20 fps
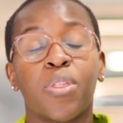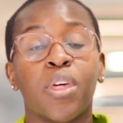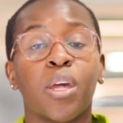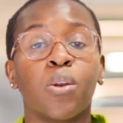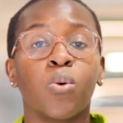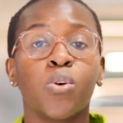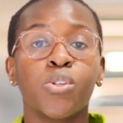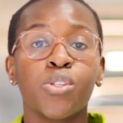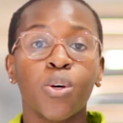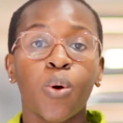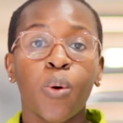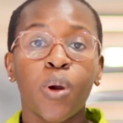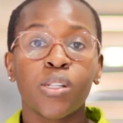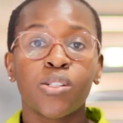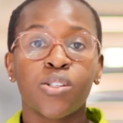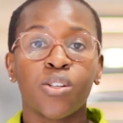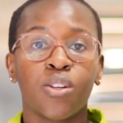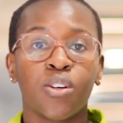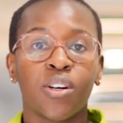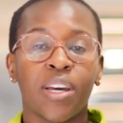we're then also going
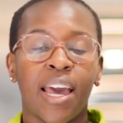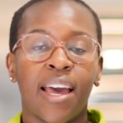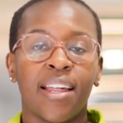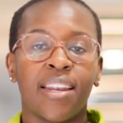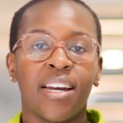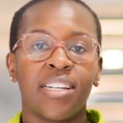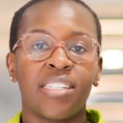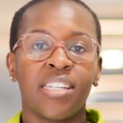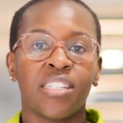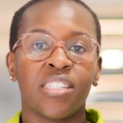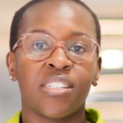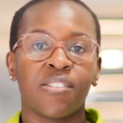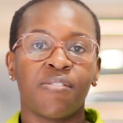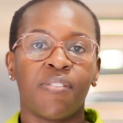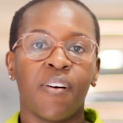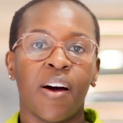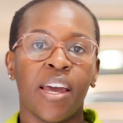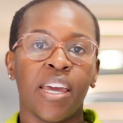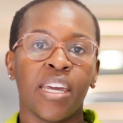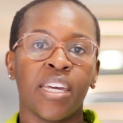to look at
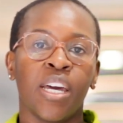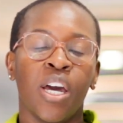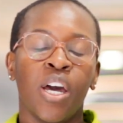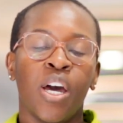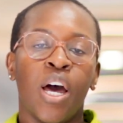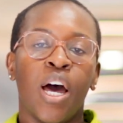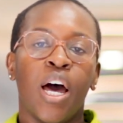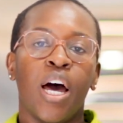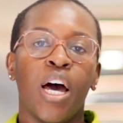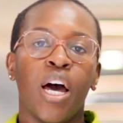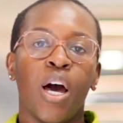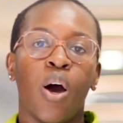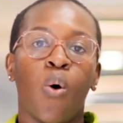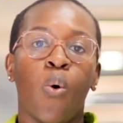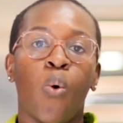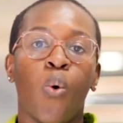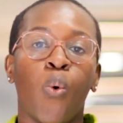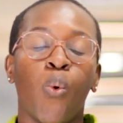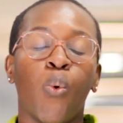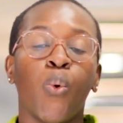identifying uh,
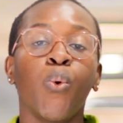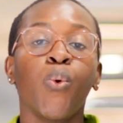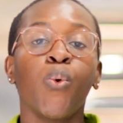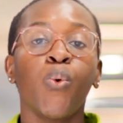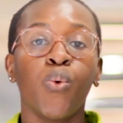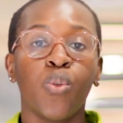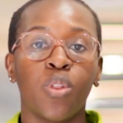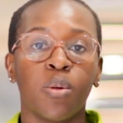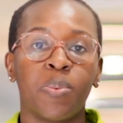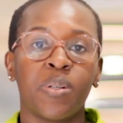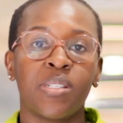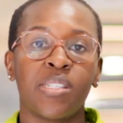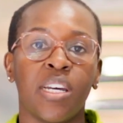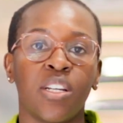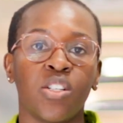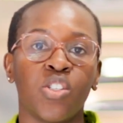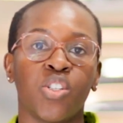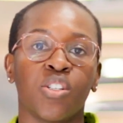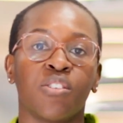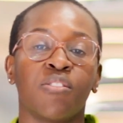who the
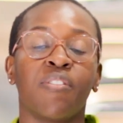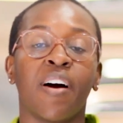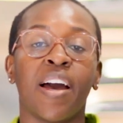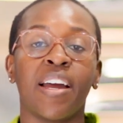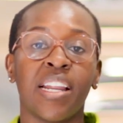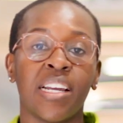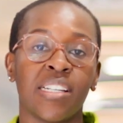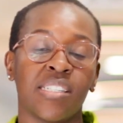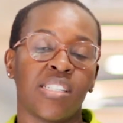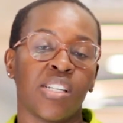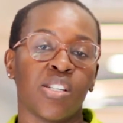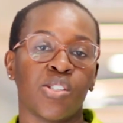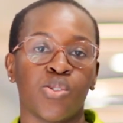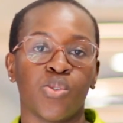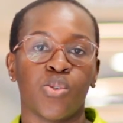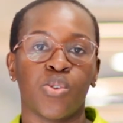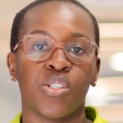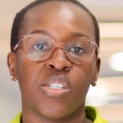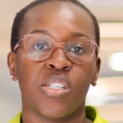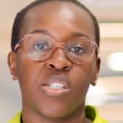potential financing
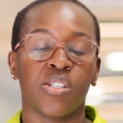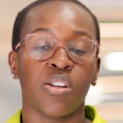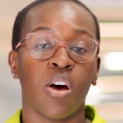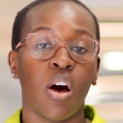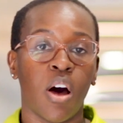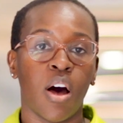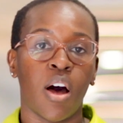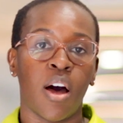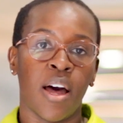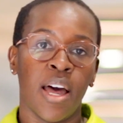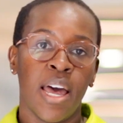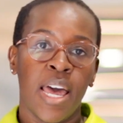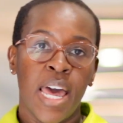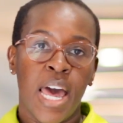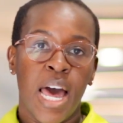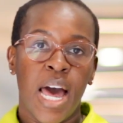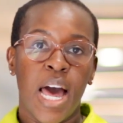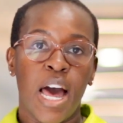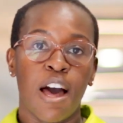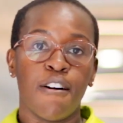sources are
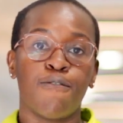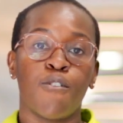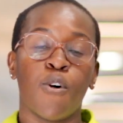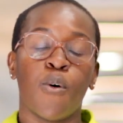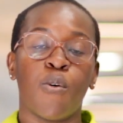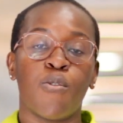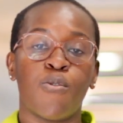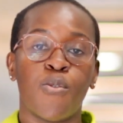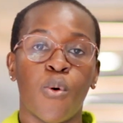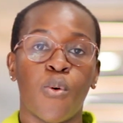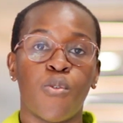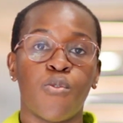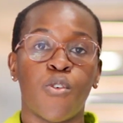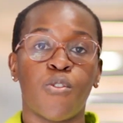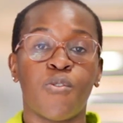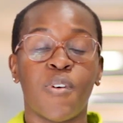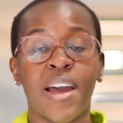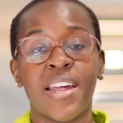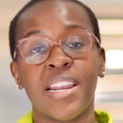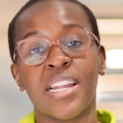uh, for, for,
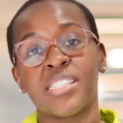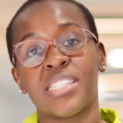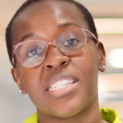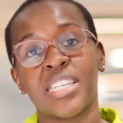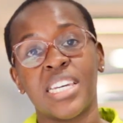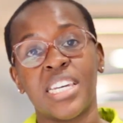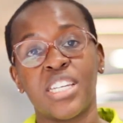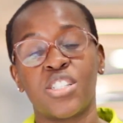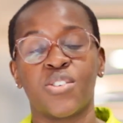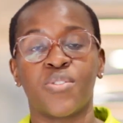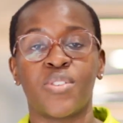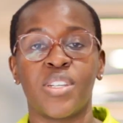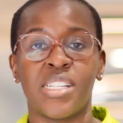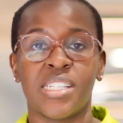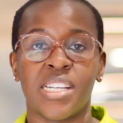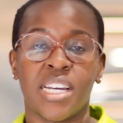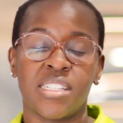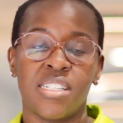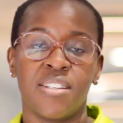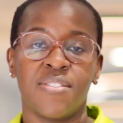for financing each of
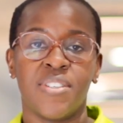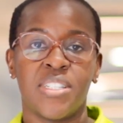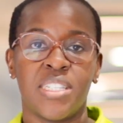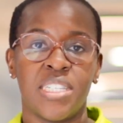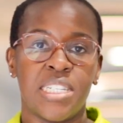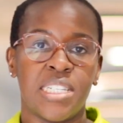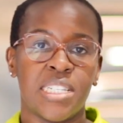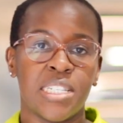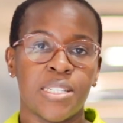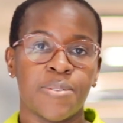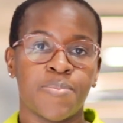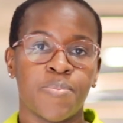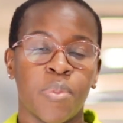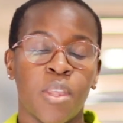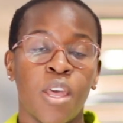these activities.